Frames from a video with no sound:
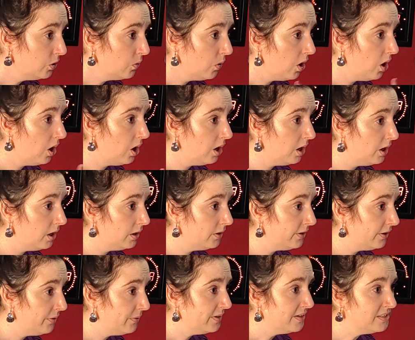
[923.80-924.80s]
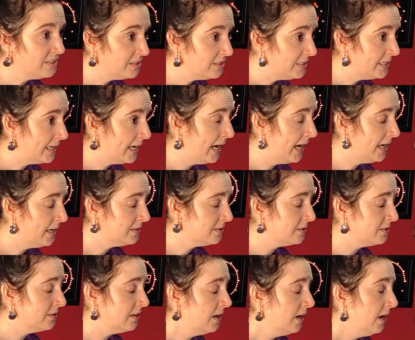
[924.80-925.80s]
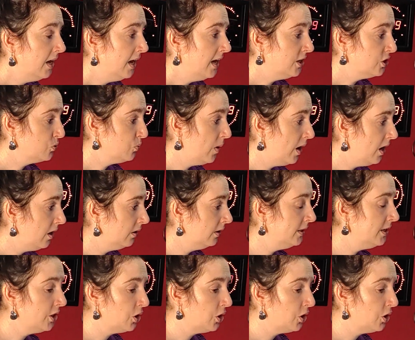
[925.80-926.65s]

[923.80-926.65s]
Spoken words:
who are assisting us as well.